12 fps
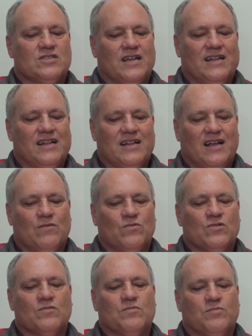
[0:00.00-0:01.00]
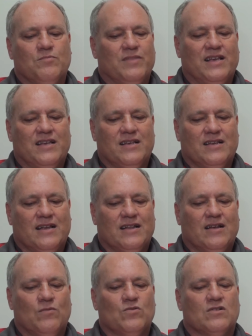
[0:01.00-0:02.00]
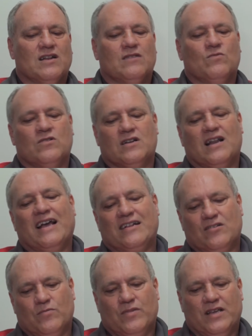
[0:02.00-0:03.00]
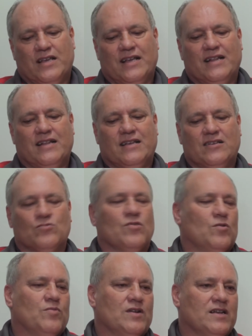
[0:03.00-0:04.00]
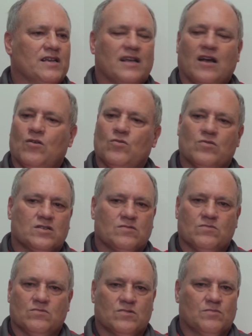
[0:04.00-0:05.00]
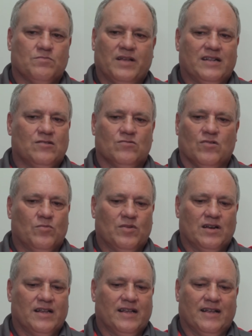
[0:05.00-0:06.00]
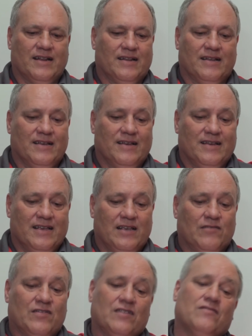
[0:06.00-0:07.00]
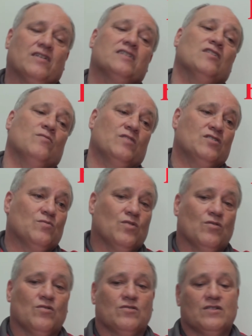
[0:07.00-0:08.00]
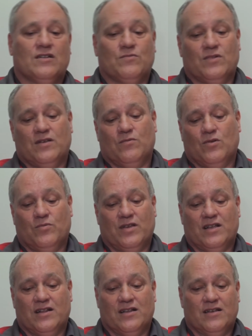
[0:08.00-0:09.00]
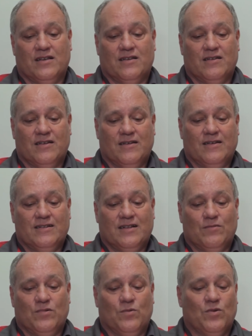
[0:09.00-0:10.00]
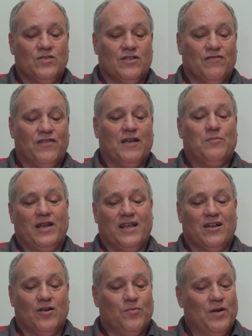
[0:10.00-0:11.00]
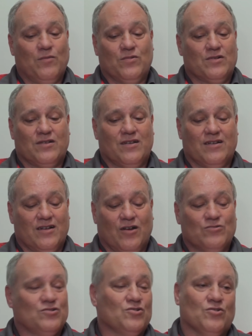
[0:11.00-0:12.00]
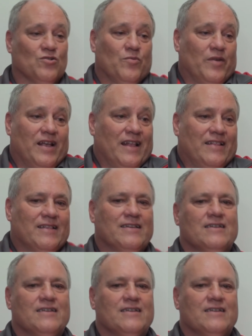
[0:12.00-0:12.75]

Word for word: say that I wouldn't be and I wouldn't wouldn't like to be in the Europa League. I always would pick the Europa League, and even if they tell me tomorrow that we will be in the that we won the Fair Play Cup, I would uh, go to Europe again.